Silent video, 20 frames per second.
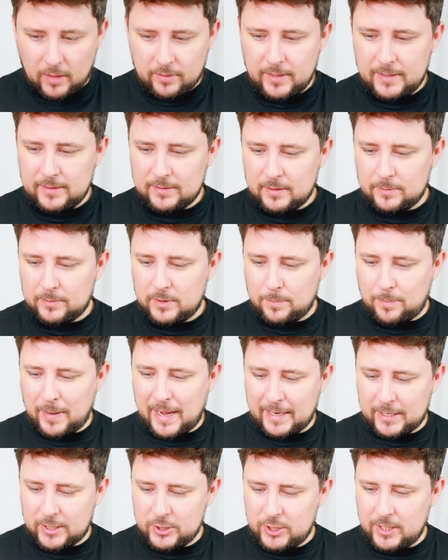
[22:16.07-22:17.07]
I think that the
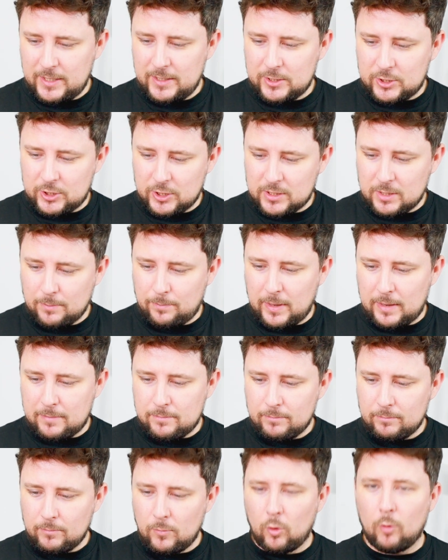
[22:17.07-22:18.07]
packaging is just a
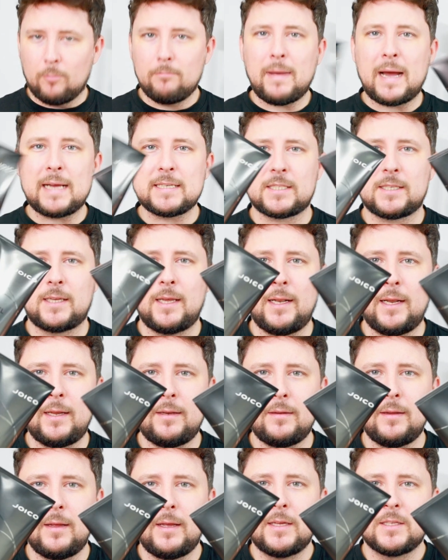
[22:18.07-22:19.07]
bit more
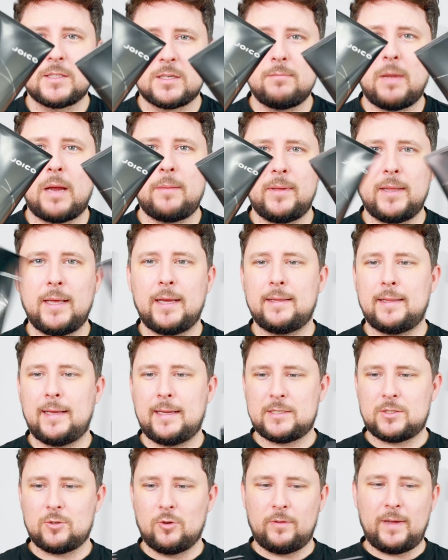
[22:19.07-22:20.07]
masculine, so maybe
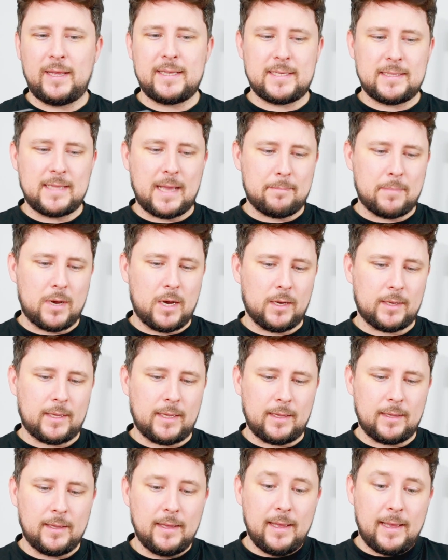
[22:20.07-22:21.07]
they're sort of hitting that
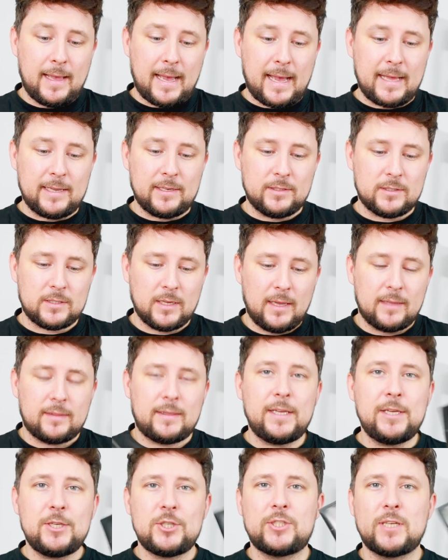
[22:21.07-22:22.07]
market. And
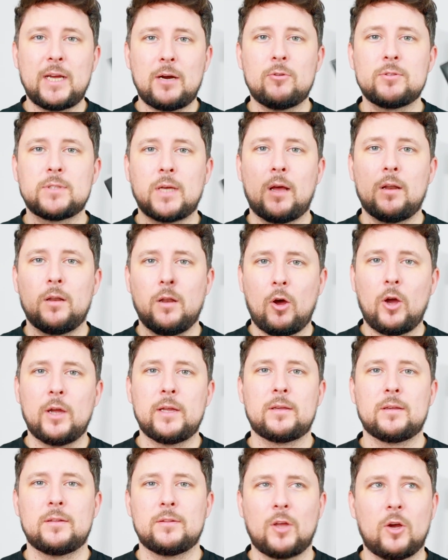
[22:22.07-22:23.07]
these gels aren't
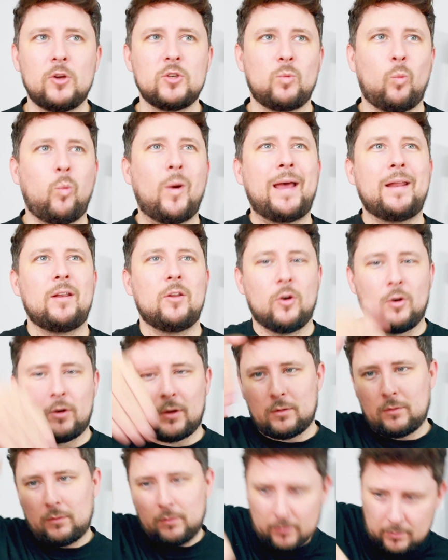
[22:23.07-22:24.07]
like those wet
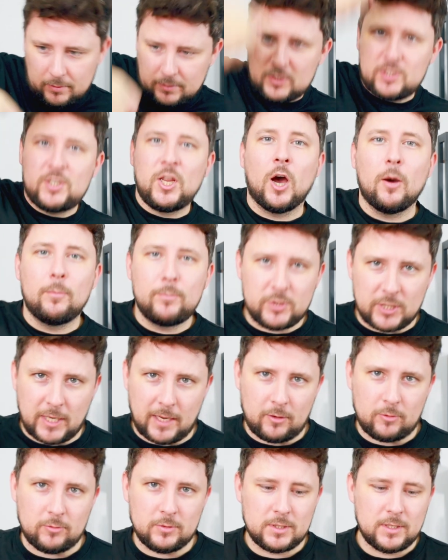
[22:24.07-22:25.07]
look tub
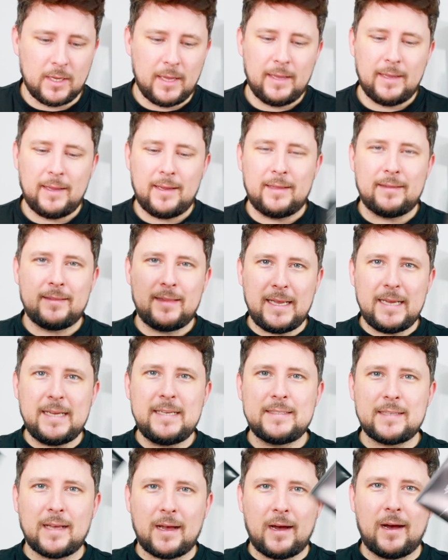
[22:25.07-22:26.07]
gels.
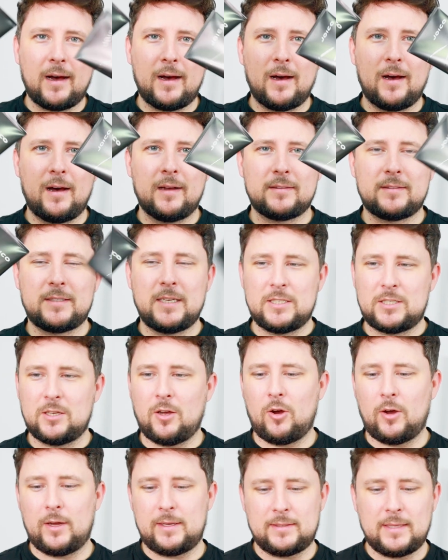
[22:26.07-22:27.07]
These are
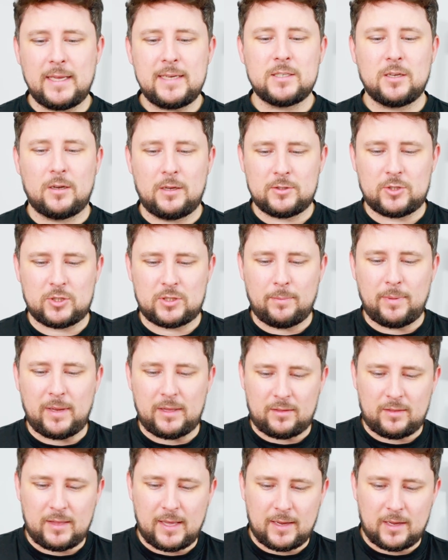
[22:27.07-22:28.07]
designed, these are just a
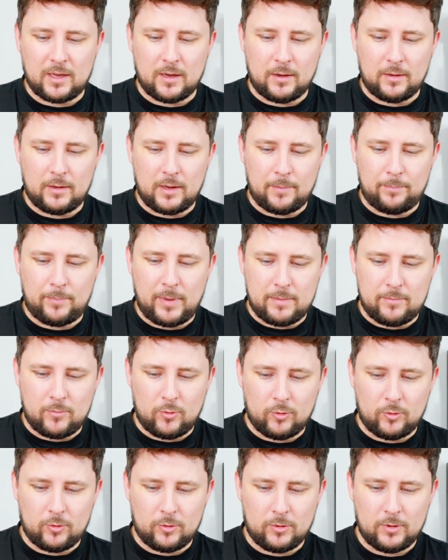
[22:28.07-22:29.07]
bit thicker, a bit
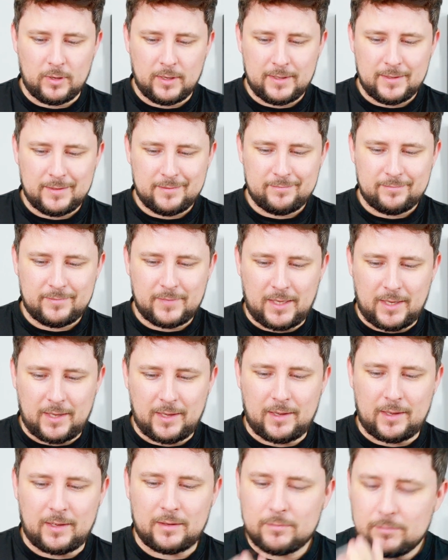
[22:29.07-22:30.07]
more,
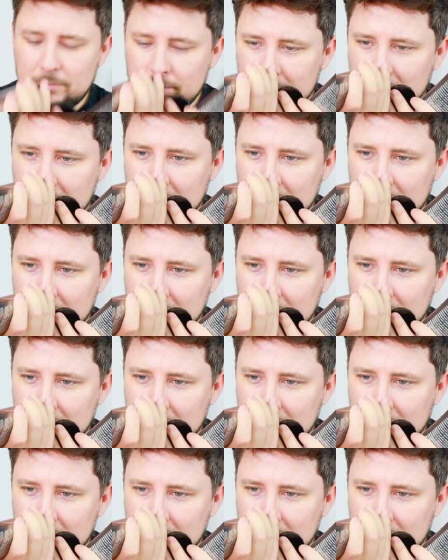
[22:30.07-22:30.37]
yeah.